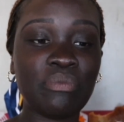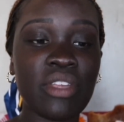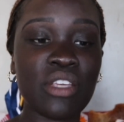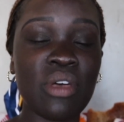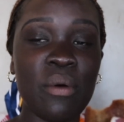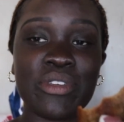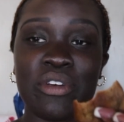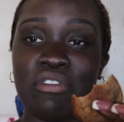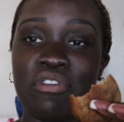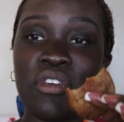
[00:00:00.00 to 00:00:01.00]
That's why I was
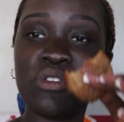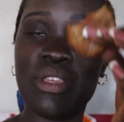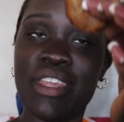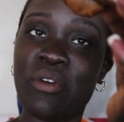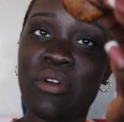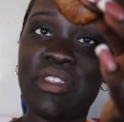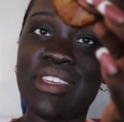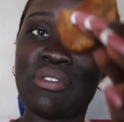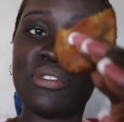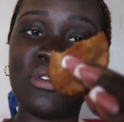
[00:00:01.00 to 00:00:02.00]
confused when they called
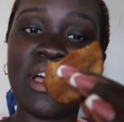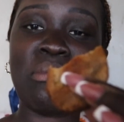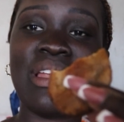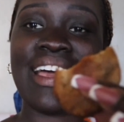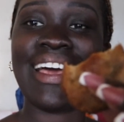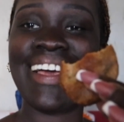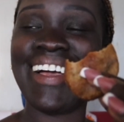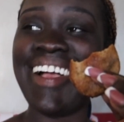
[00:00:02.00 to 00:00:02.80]
this also kabalagala.